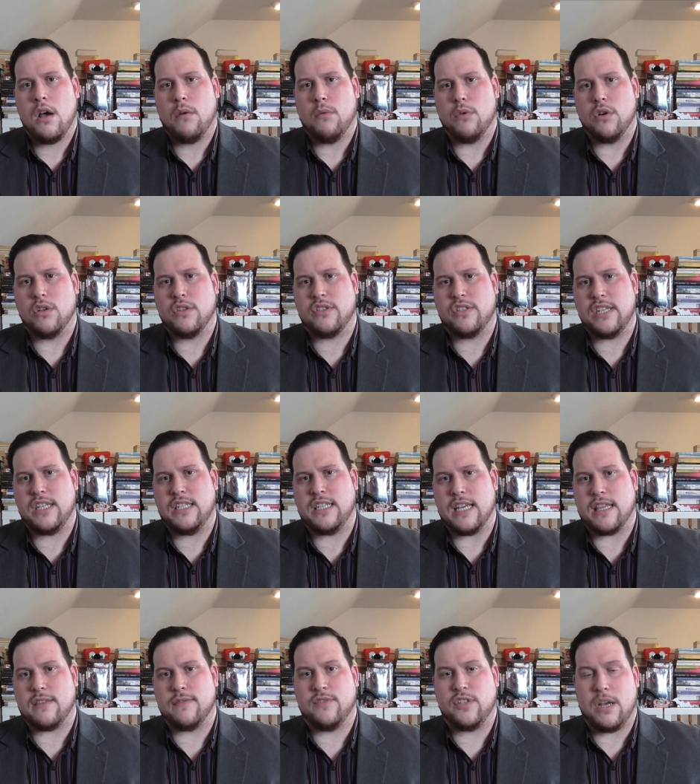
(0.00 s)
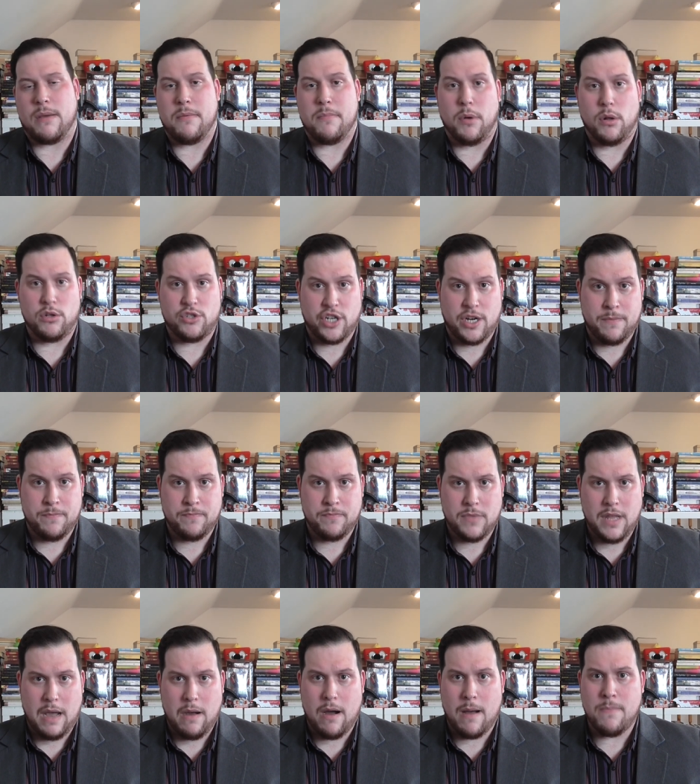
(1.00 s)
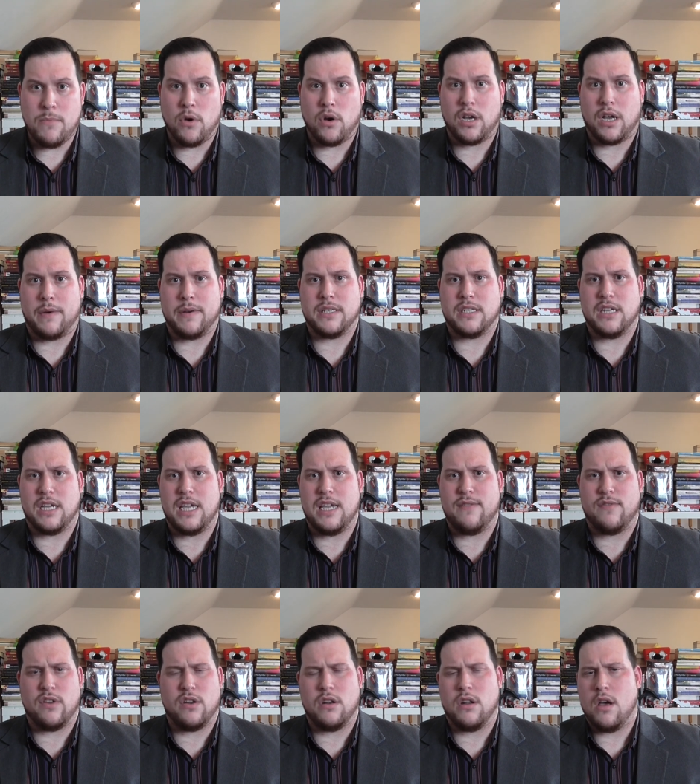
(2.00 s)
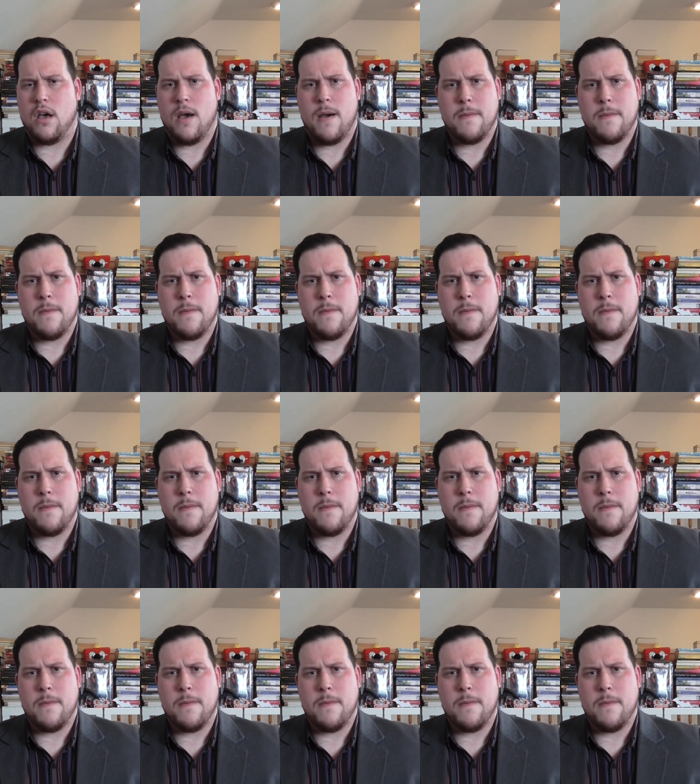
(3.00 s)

was the death of Jamie Bulger. Now, I'm not going to even